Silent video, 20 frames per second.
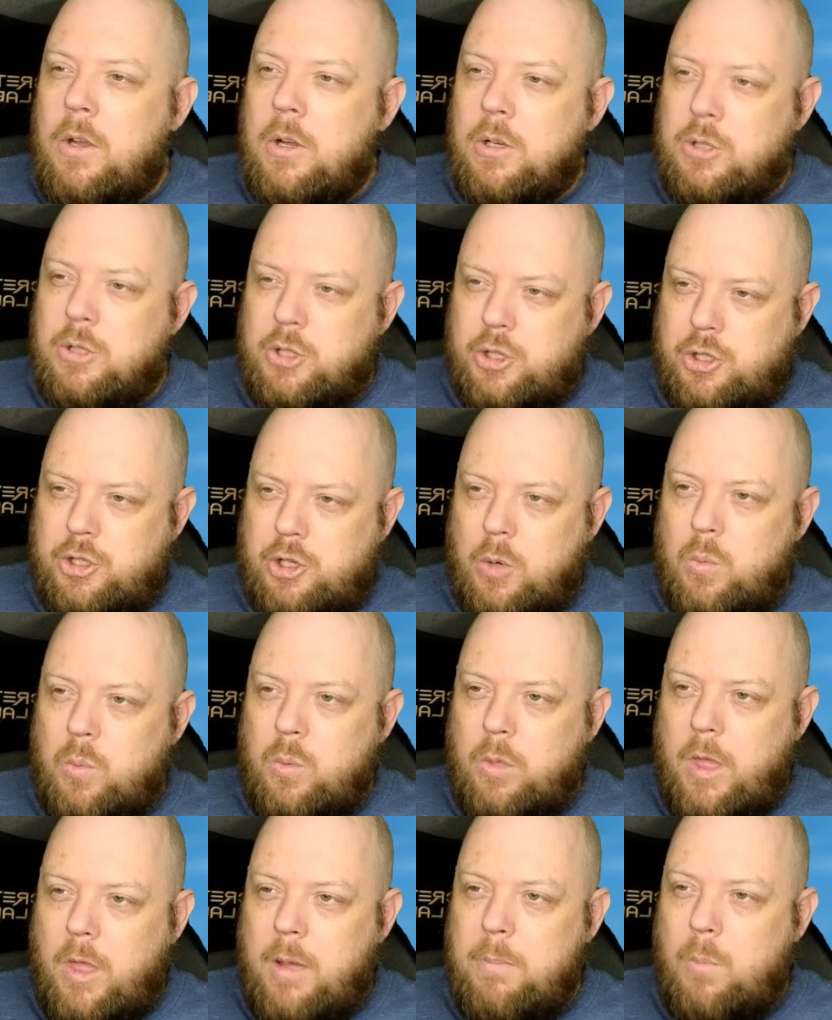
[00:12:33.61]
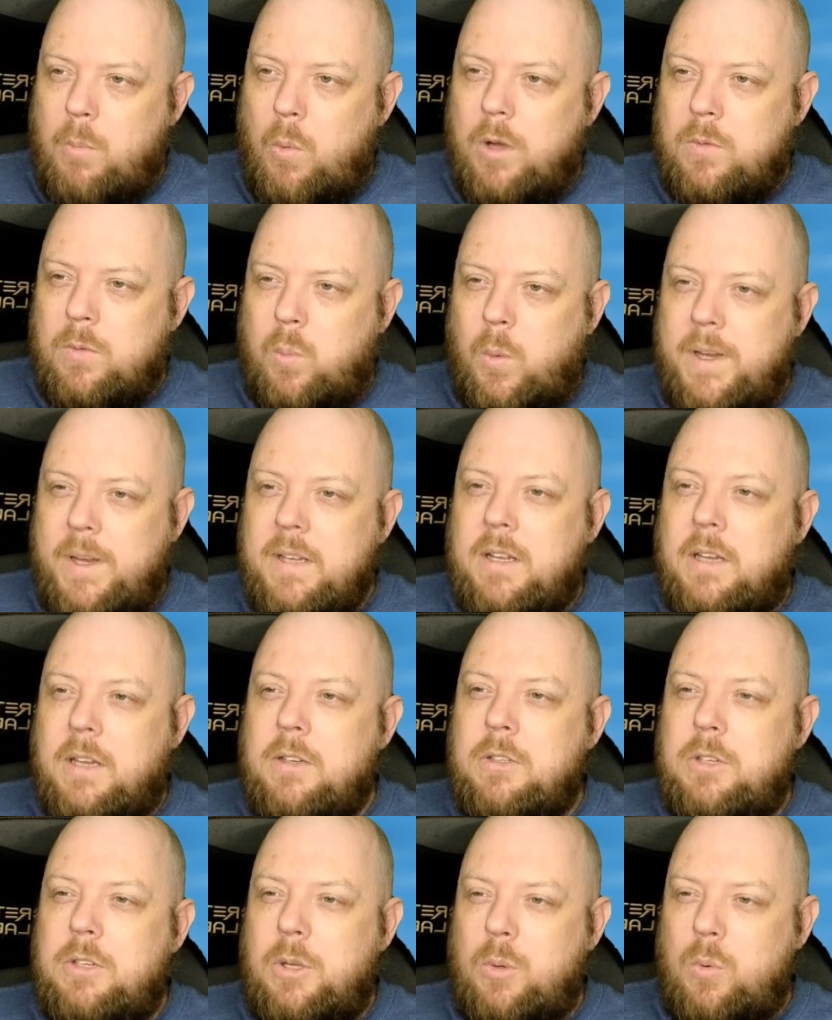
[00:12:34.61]
"Show them what we can
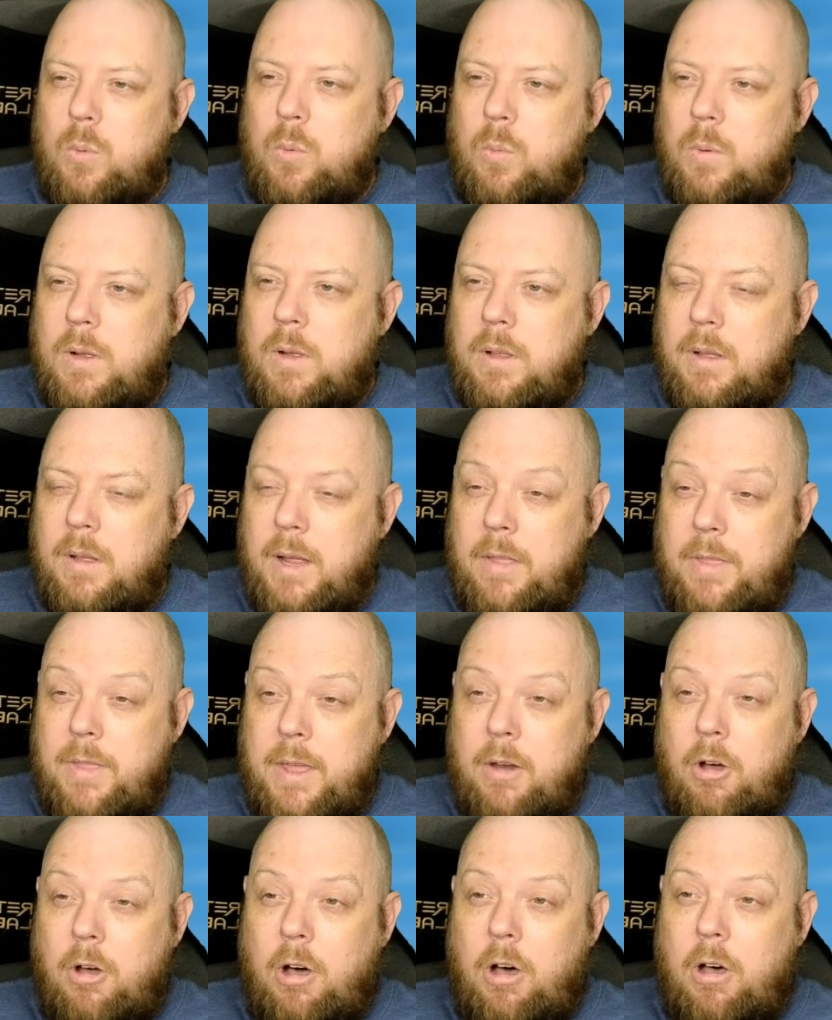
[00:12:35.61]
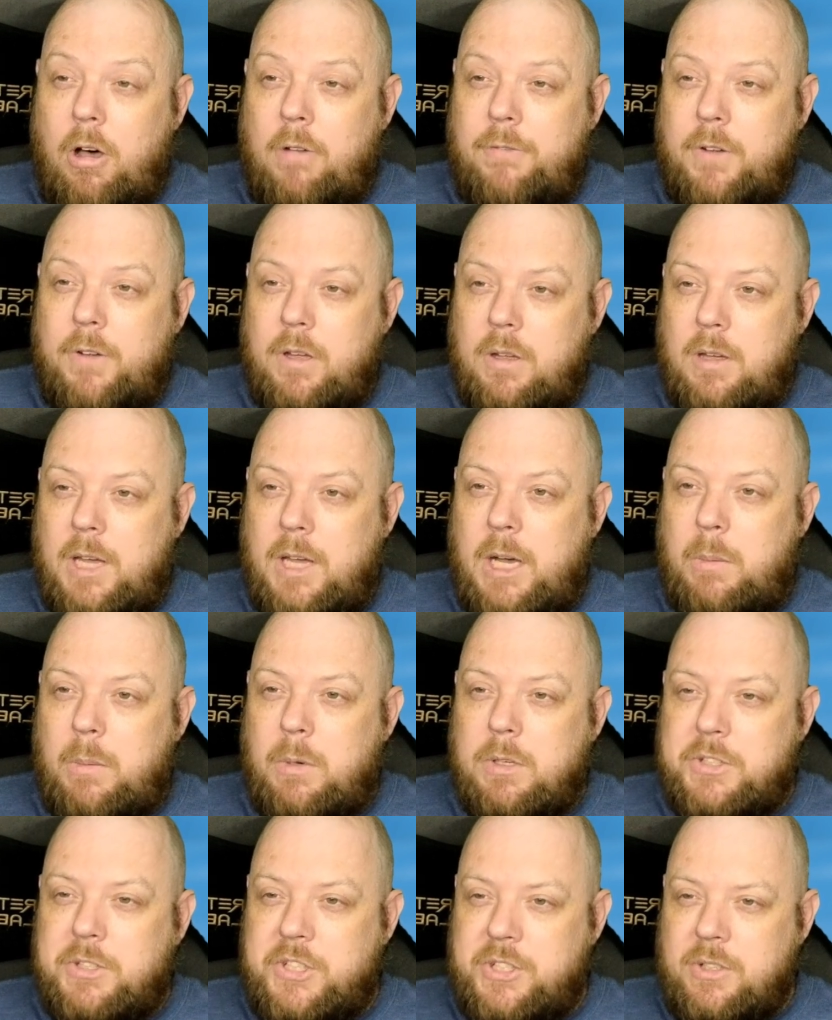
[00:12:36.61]
do, and then offer our
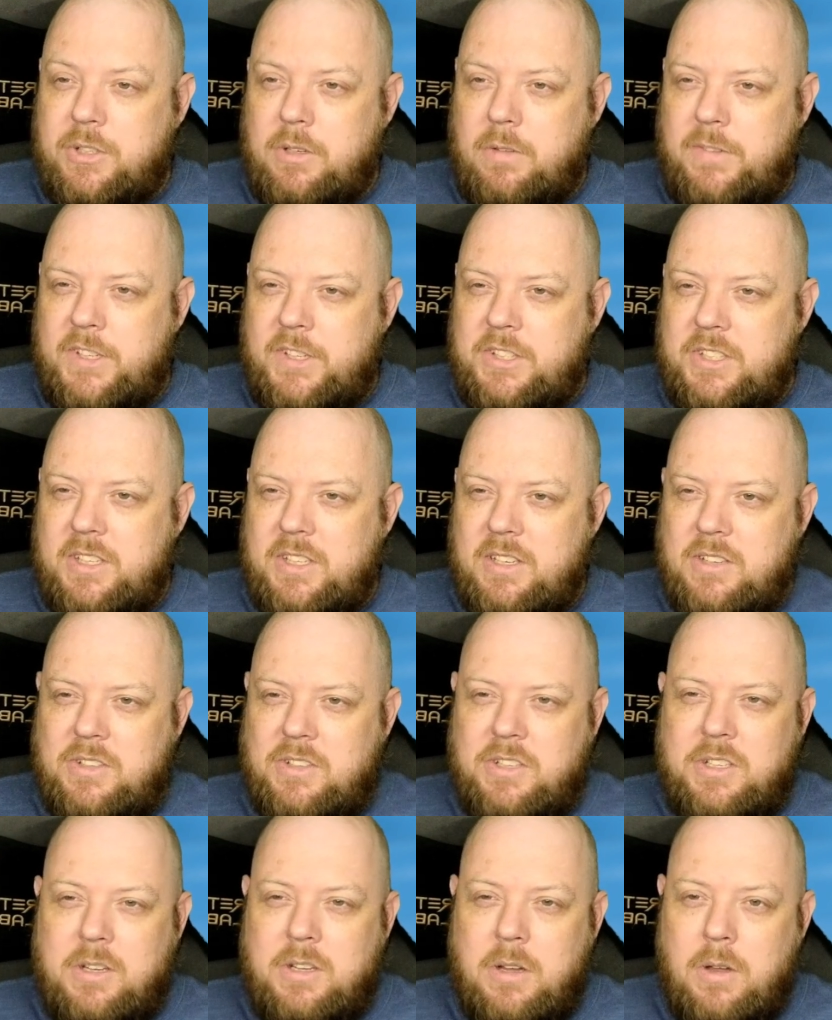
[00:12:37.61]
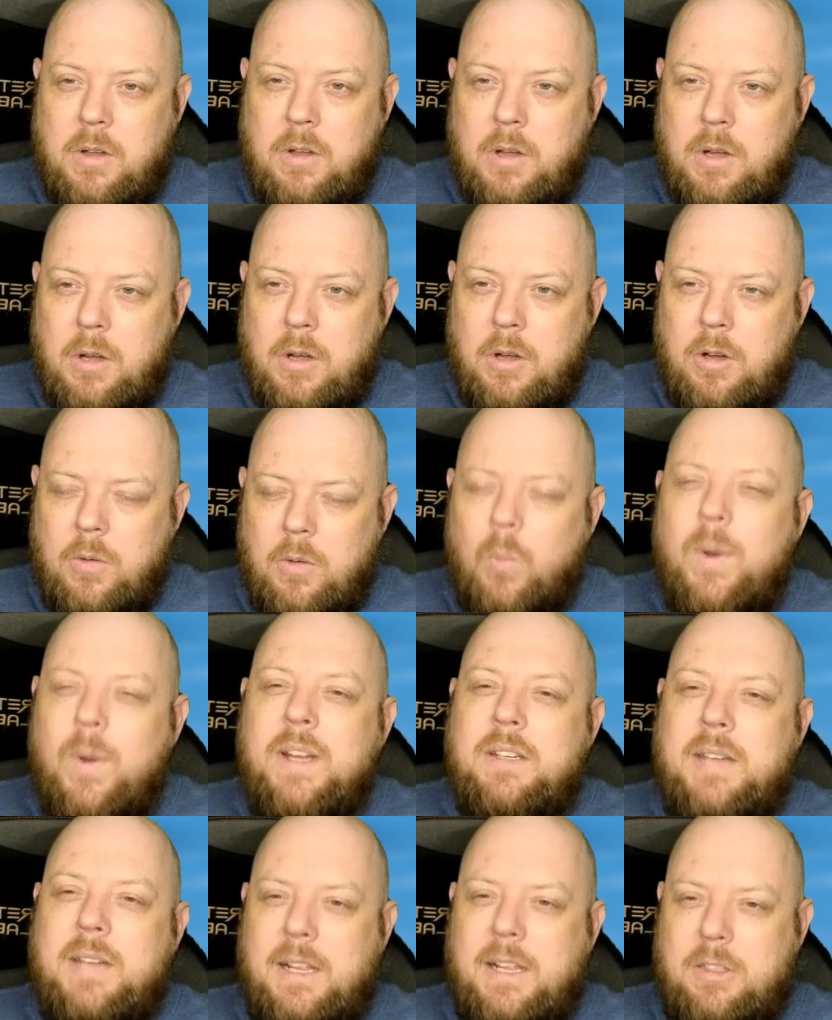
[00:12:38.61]
services. We
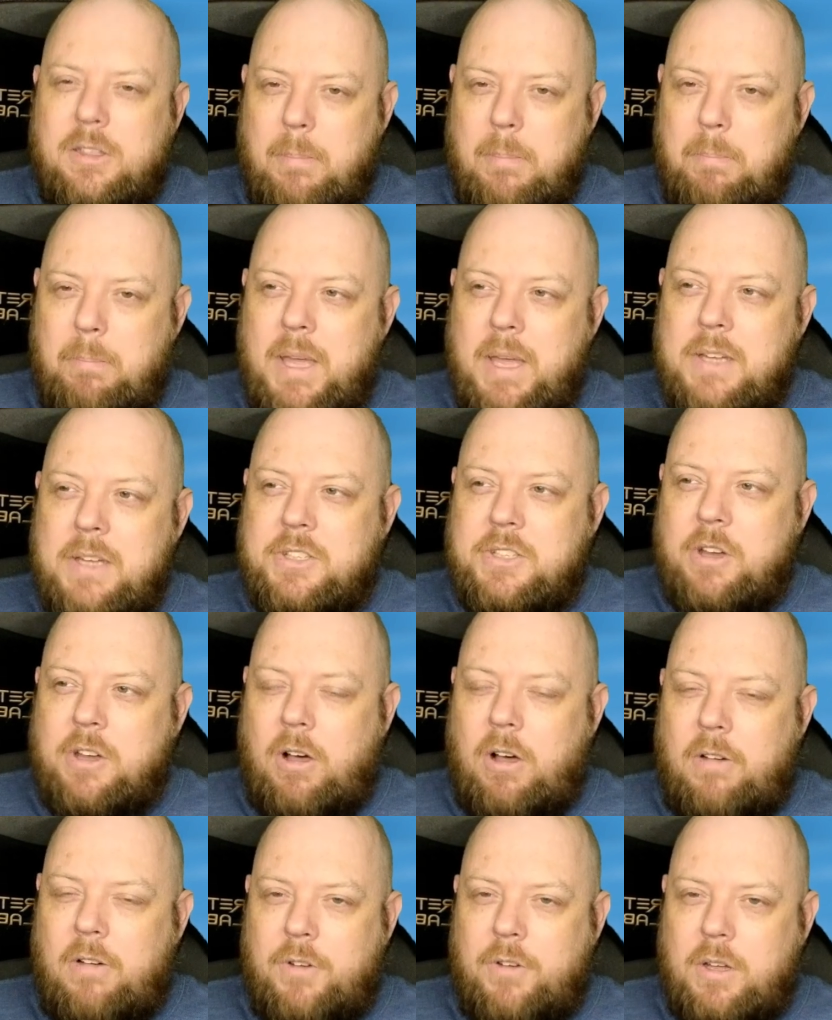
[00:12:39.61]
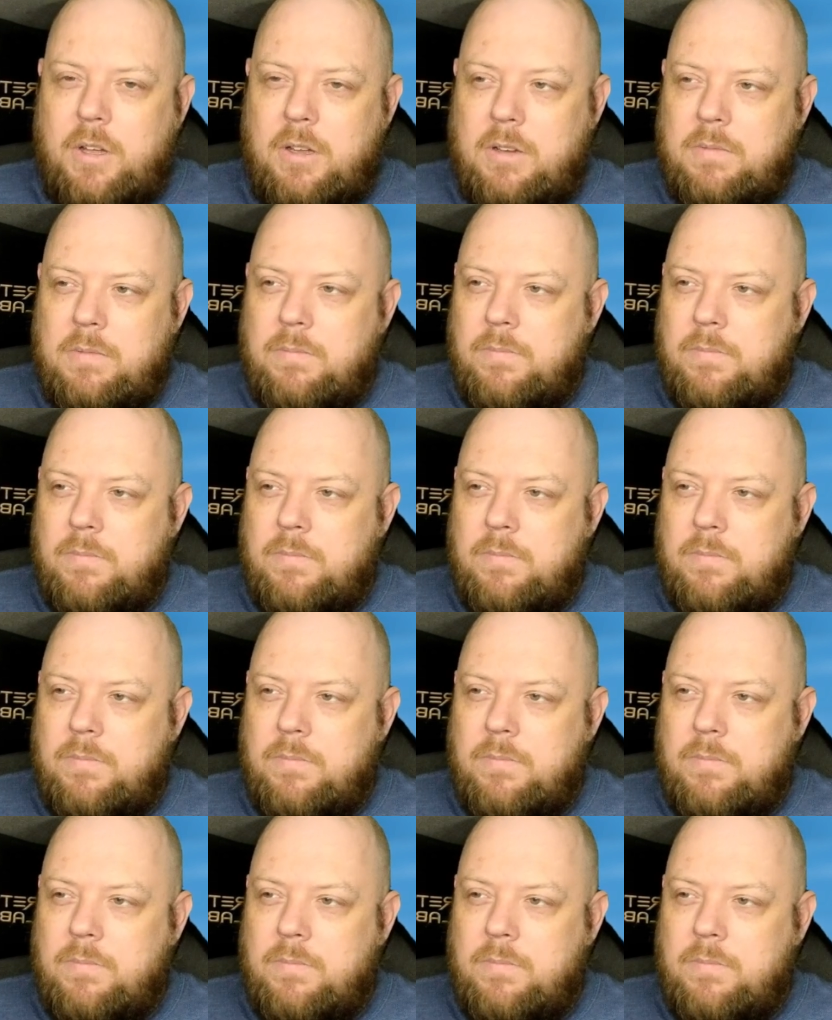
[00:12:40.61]
take the best offer.